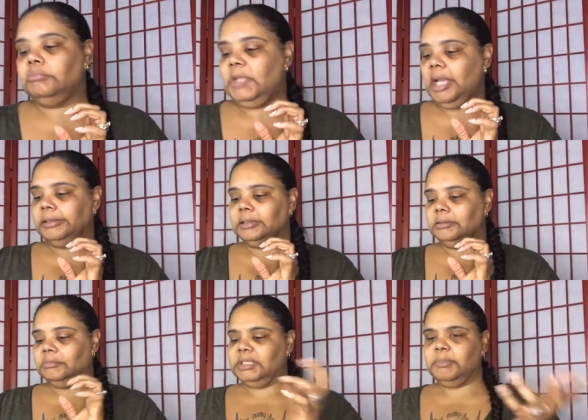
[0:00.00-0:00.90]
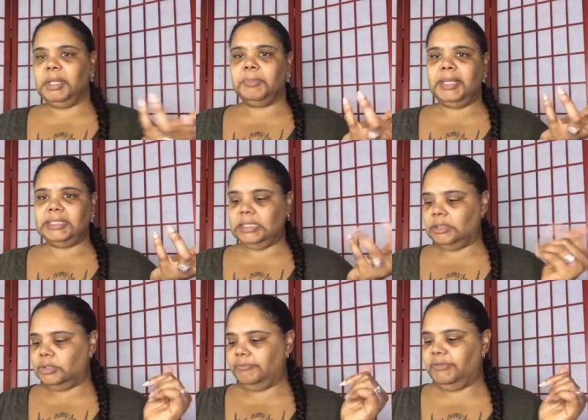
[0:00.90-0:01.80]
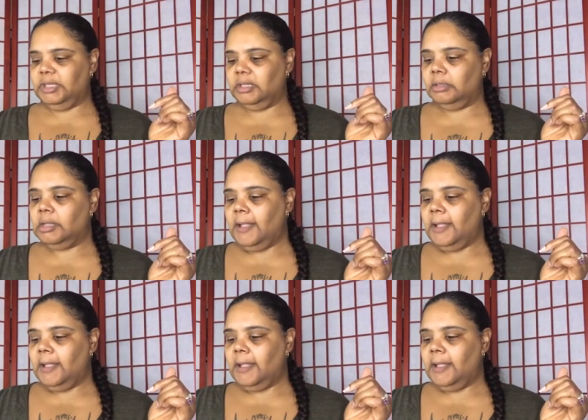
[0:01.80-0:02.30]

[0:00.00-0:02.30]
yeah, send me a message via